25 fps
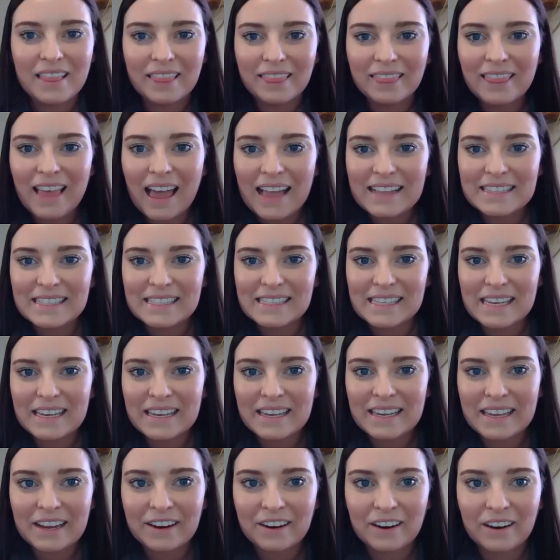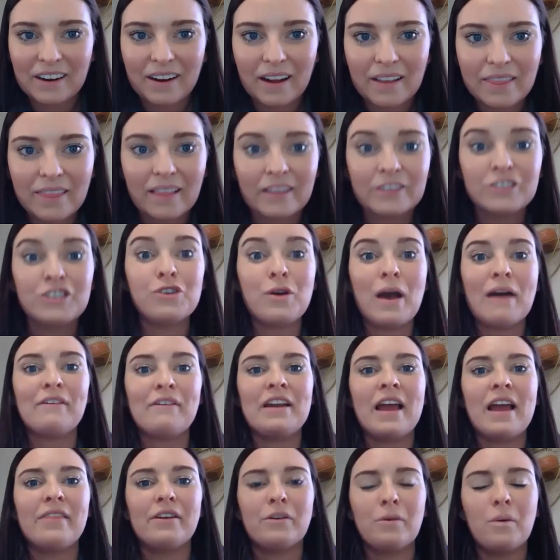Let's see here. Do you have
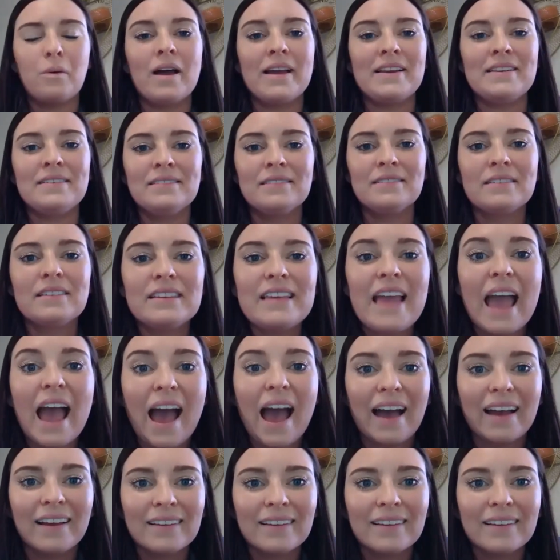another one? Yeah.